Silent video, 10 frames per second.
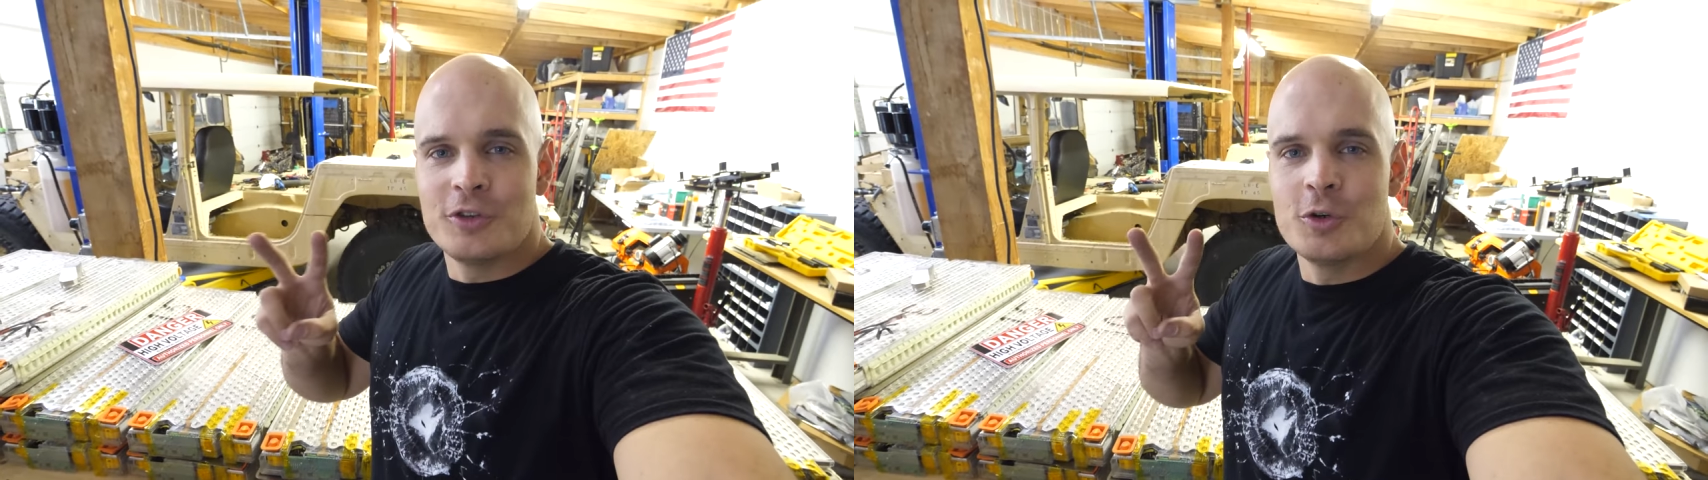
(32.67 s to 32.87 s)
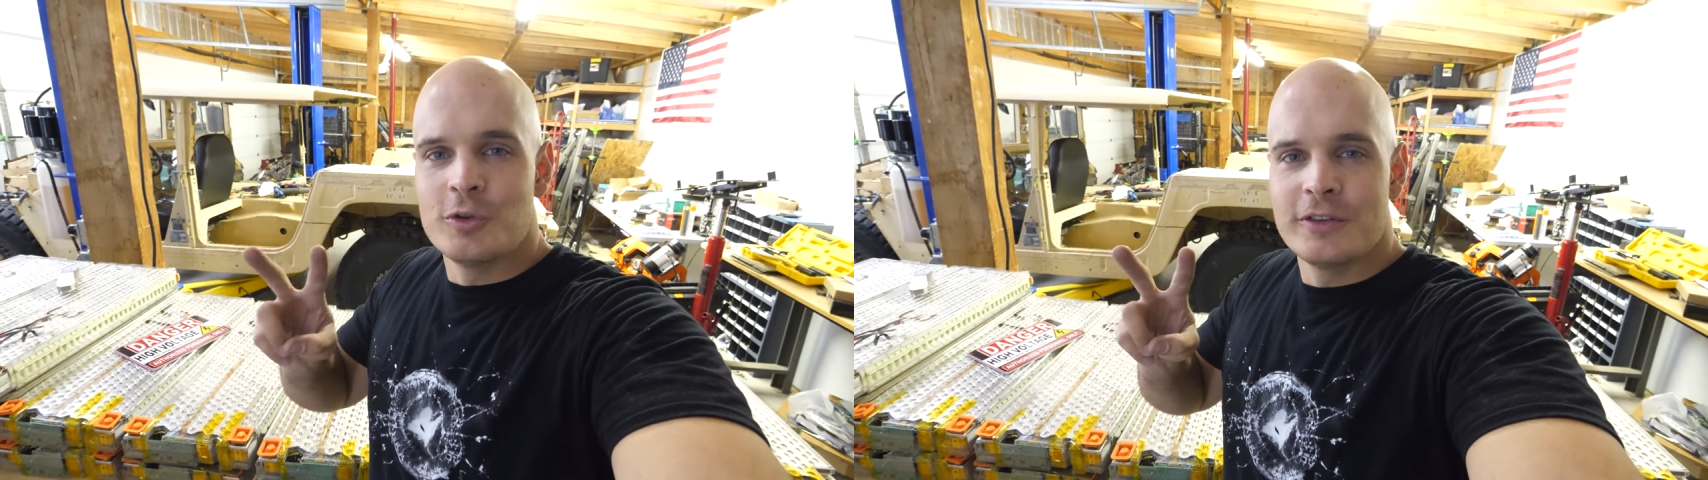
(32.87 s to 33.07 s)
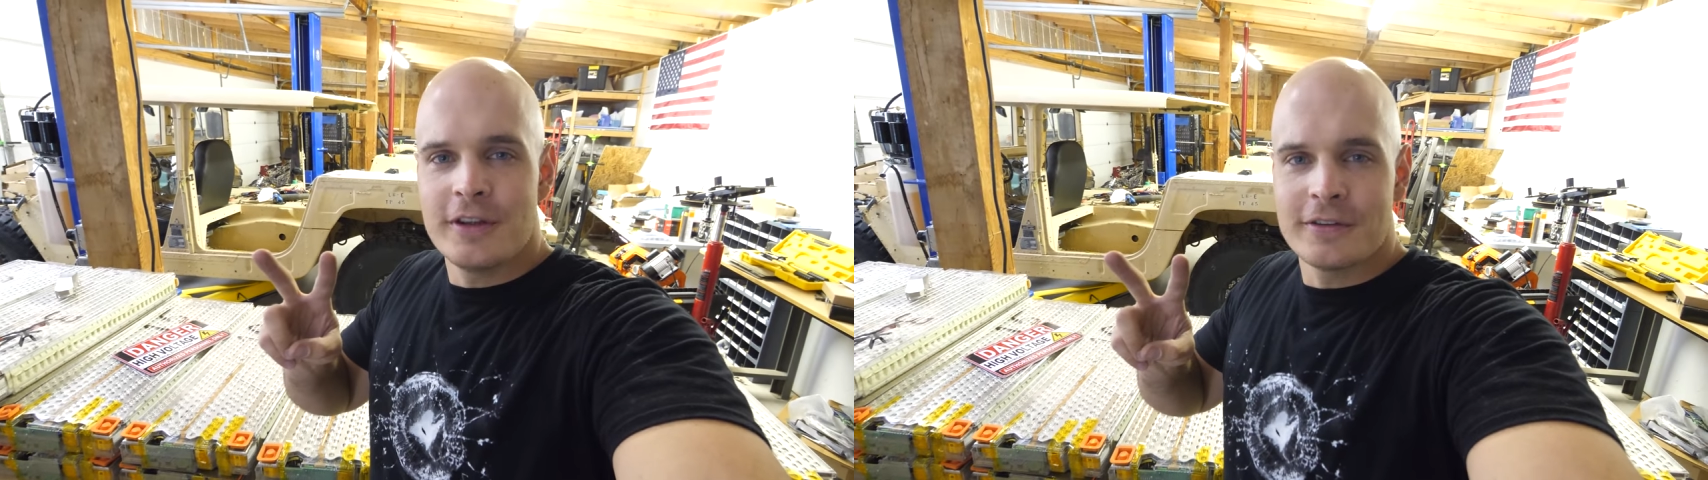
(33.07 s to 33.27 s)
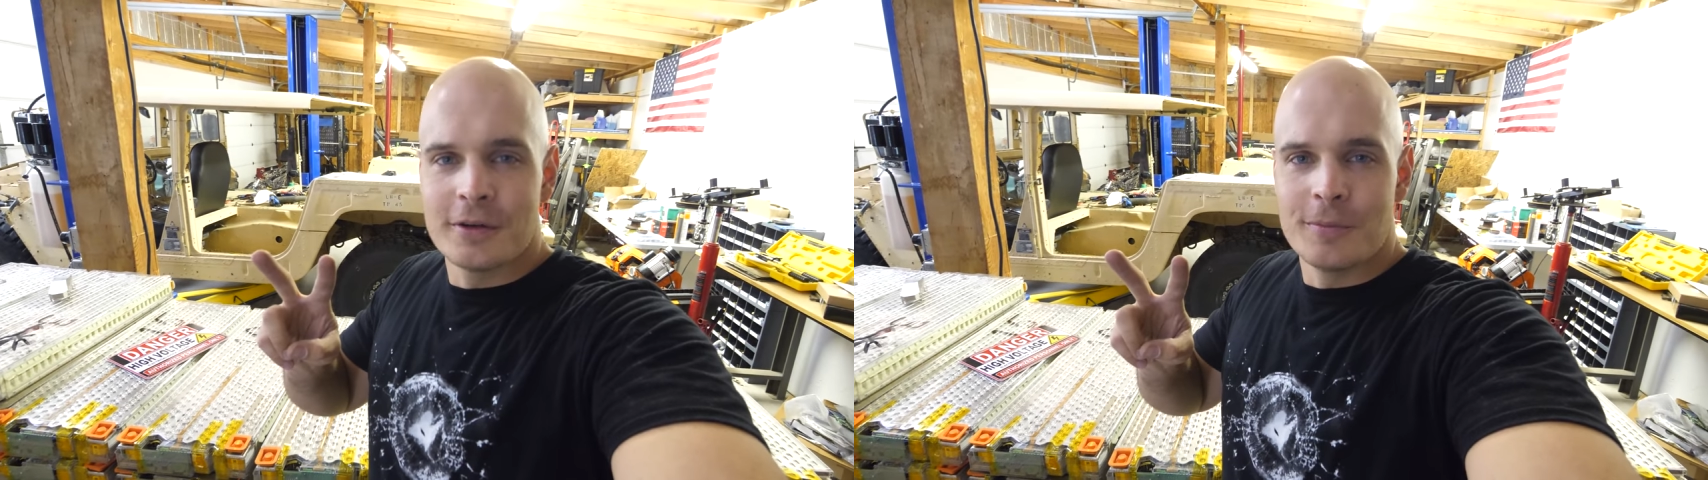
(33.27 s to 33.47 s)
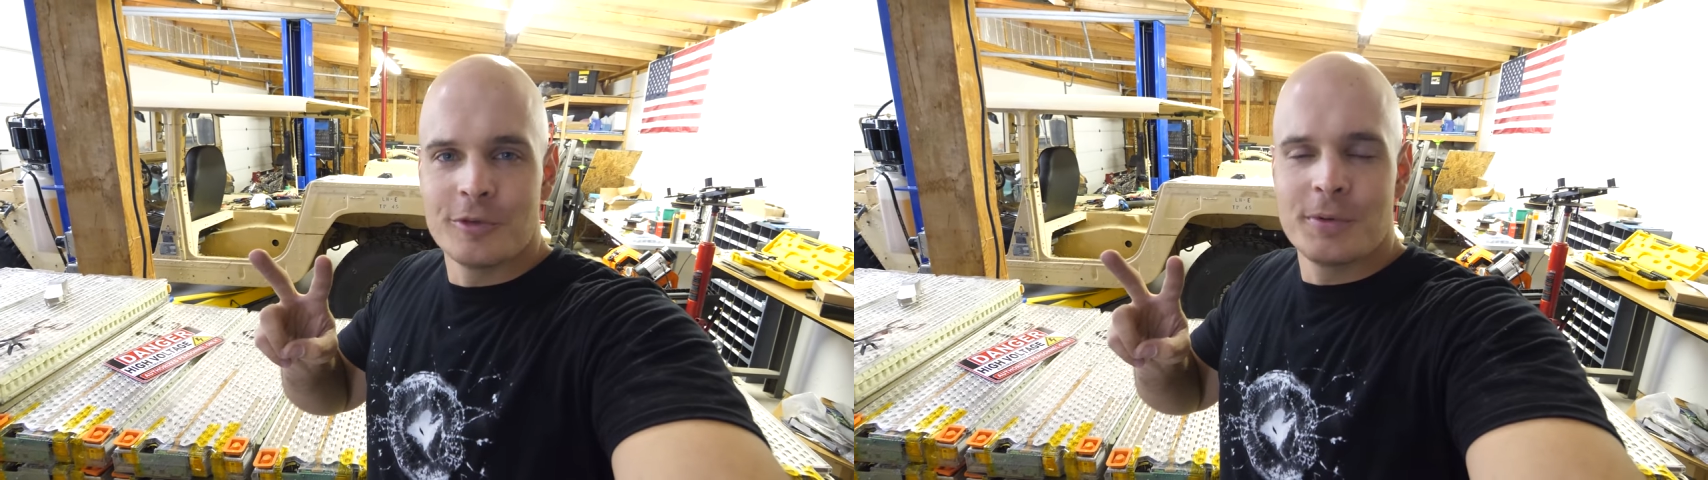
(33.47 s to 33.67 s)
two
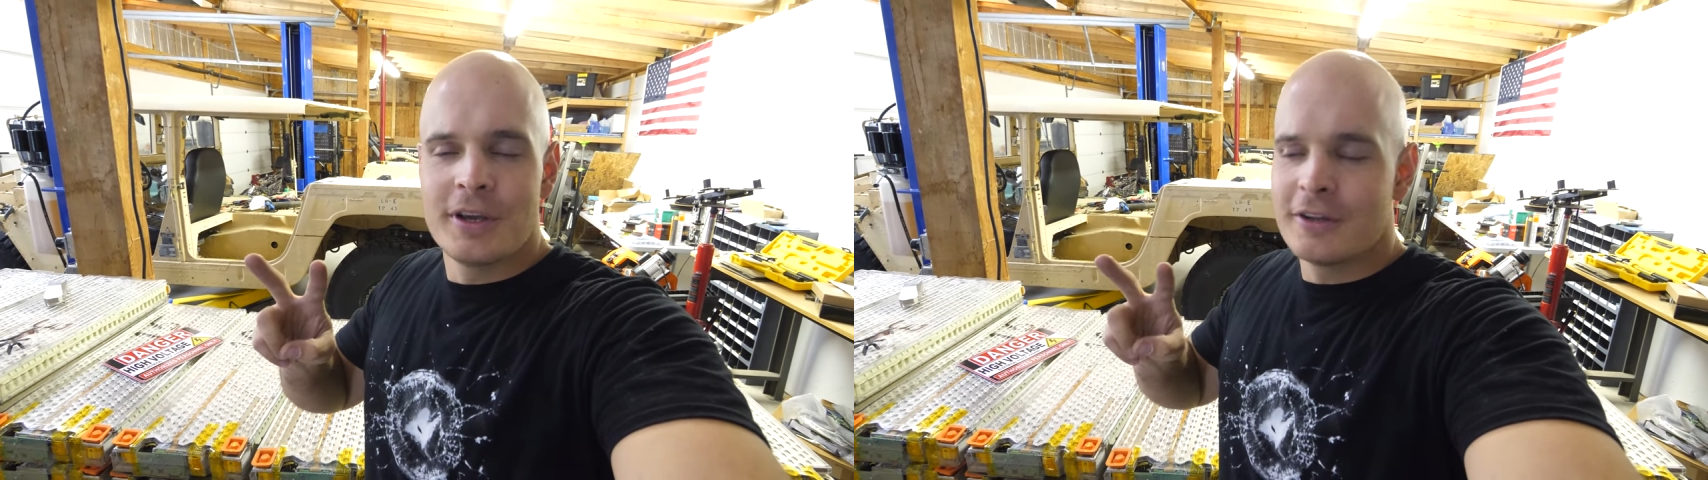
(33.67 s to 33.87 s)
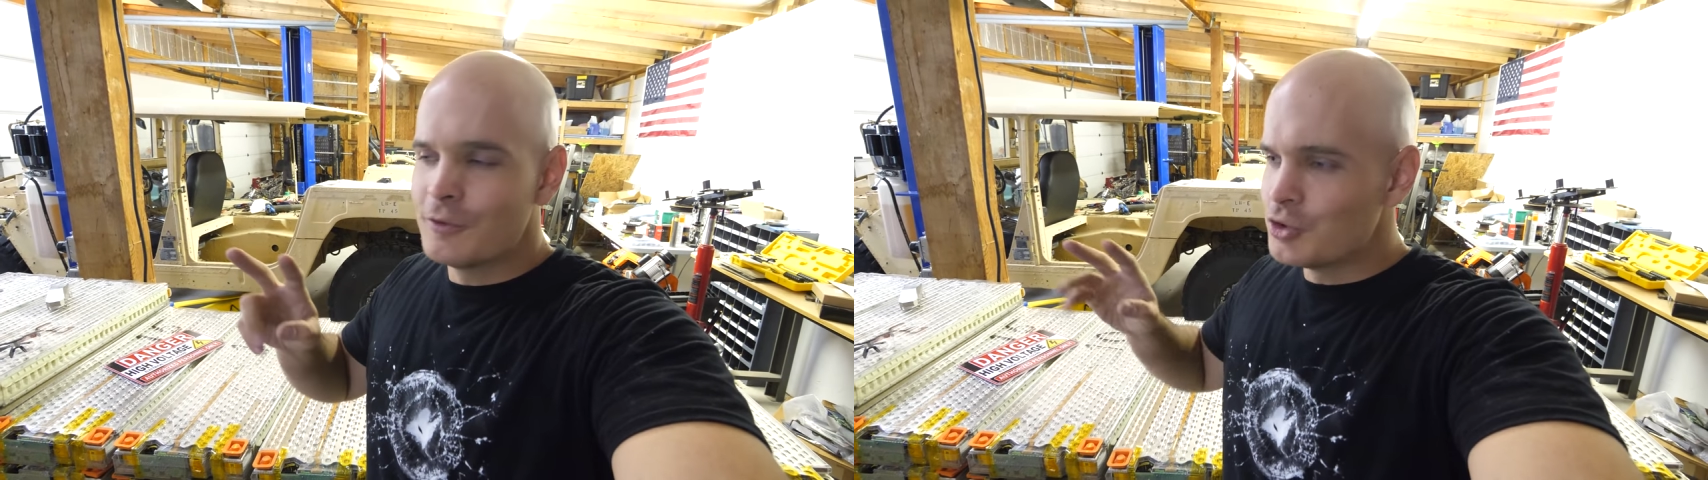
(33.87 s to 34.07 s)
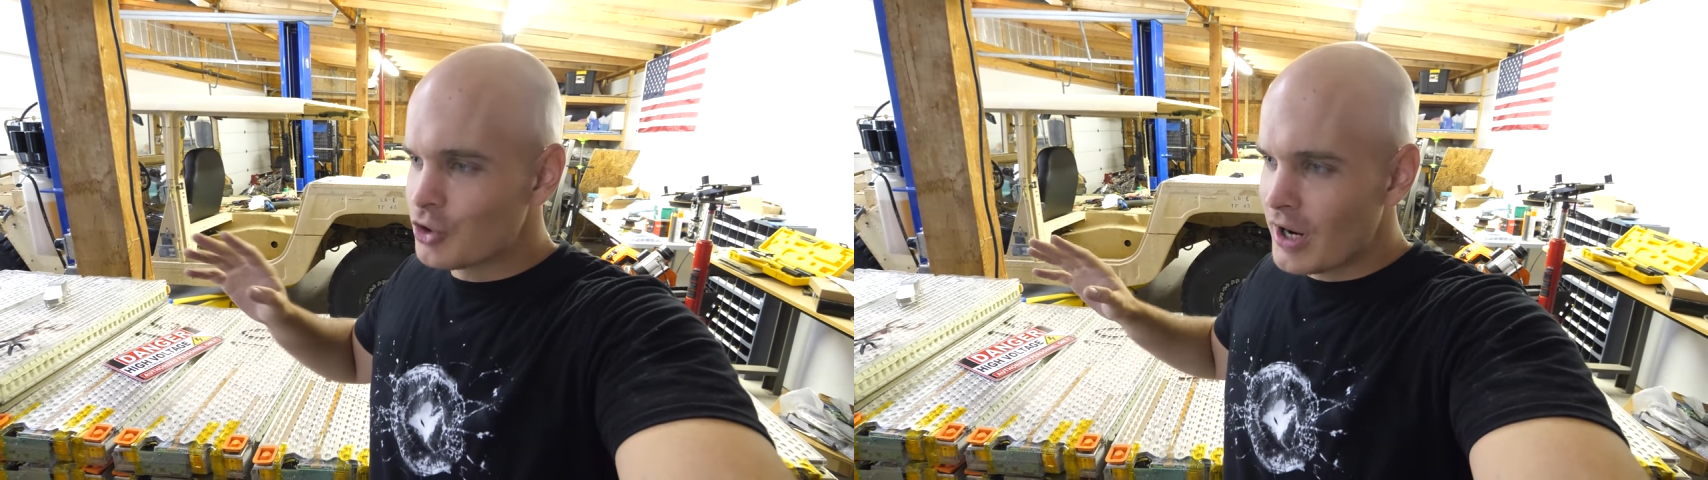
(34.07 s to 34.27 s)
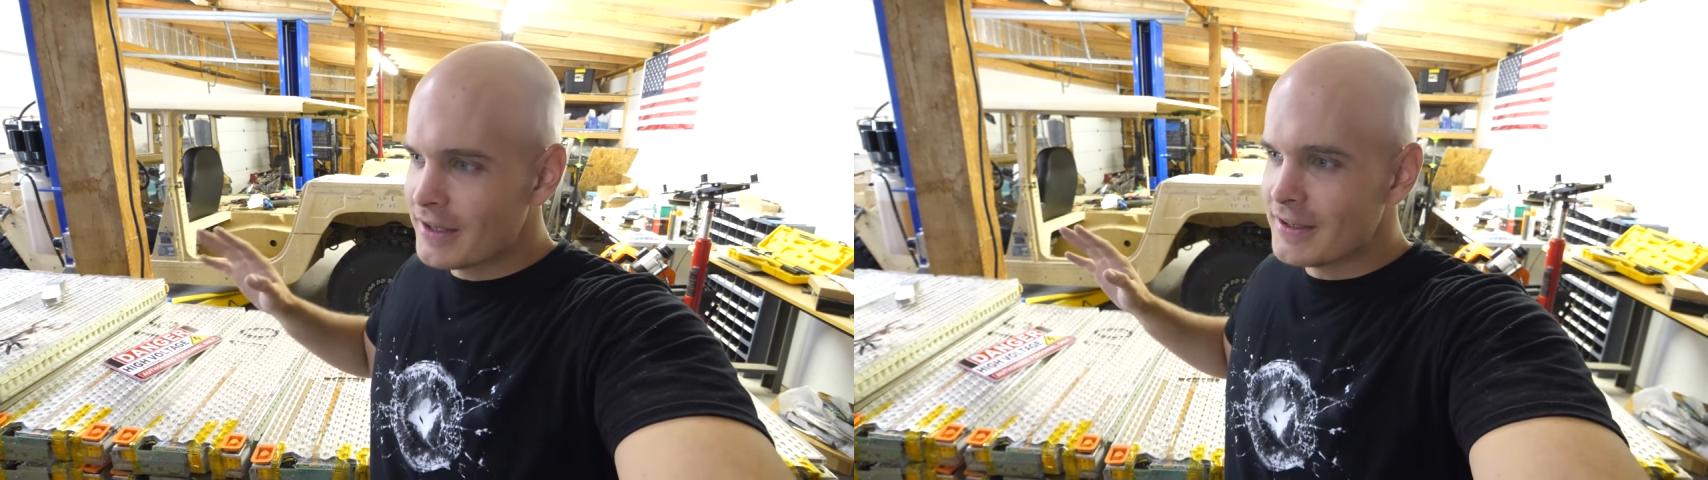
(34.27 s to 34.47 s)
systems because if you tried